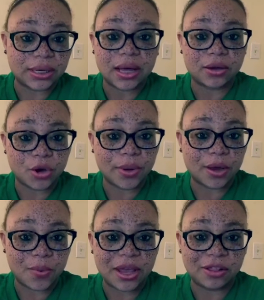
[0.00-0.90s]
not going
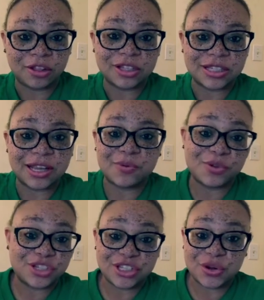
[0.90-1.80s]
away, it looks like,
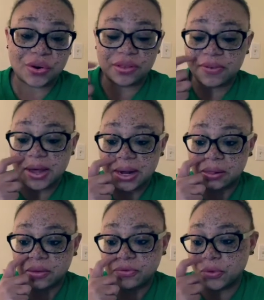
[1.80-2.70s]
which is totally fine. I
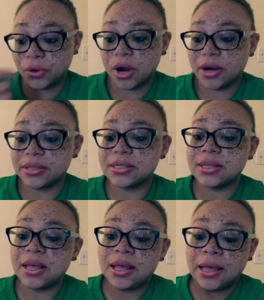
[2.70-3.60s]
love photo cards.
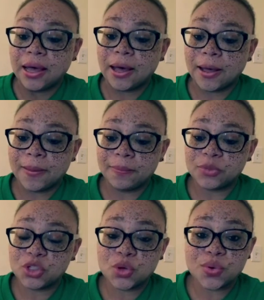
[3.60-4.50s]

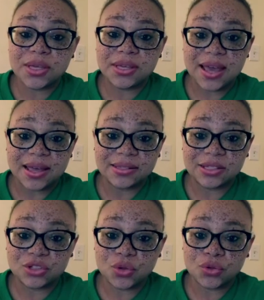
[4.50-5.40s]
So yes,
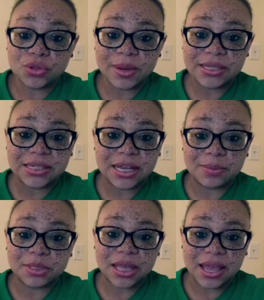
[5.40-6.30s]
so those are my
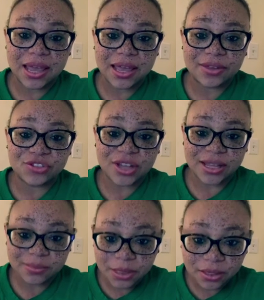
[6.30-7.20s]
tips. And
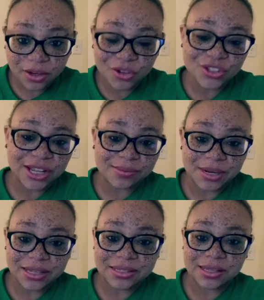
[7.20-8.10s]
Jasmine,
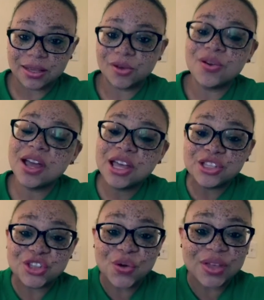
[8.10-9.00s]
I see you.
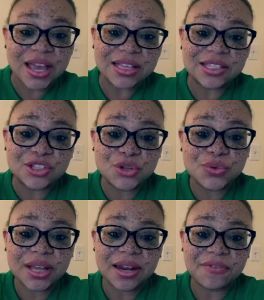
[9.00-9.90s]
So yes,
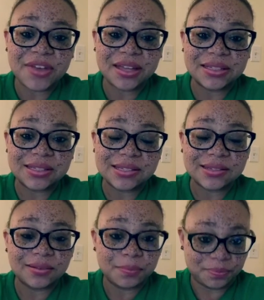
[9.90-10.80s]
210 events.
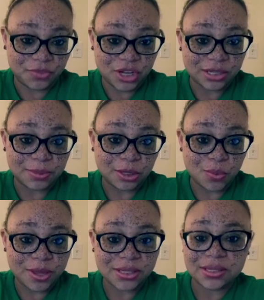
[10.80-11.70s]
Jasmine
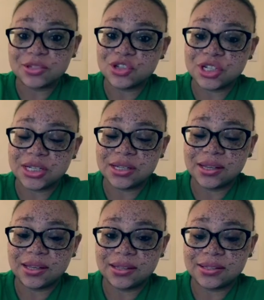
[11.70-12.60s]
Lopez. She
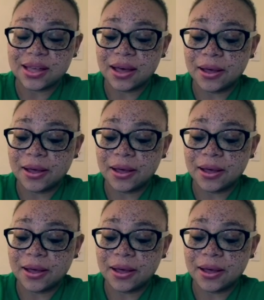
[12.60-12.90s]
is,